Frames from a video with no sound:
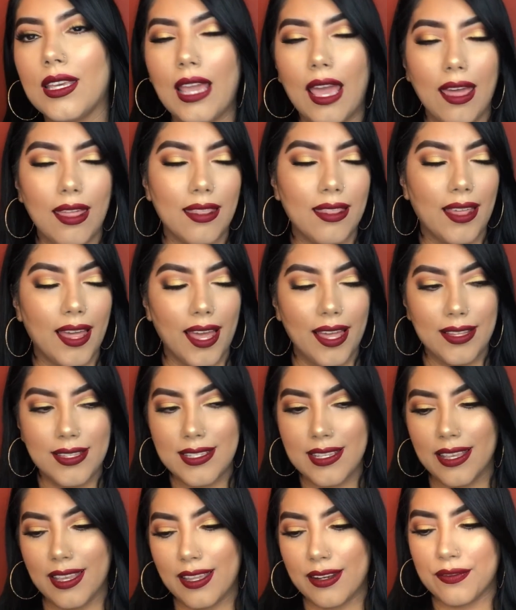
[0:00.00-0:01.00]
yeah,
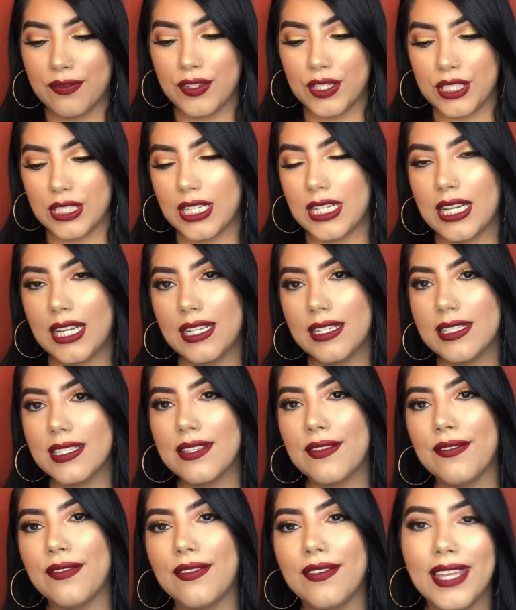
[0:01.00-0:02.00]
that's it for
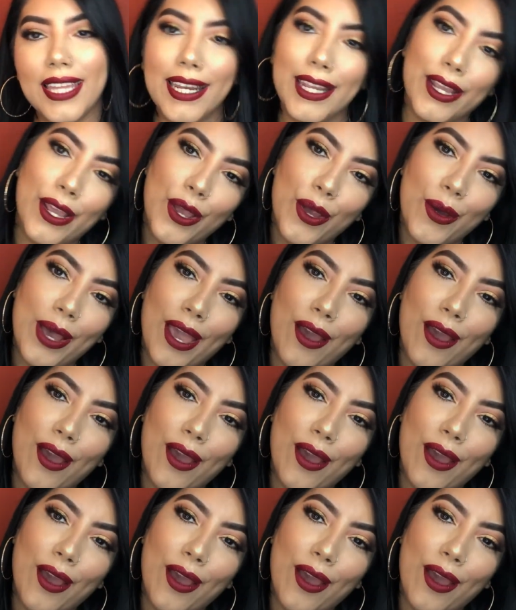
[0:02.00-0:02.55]
today's video.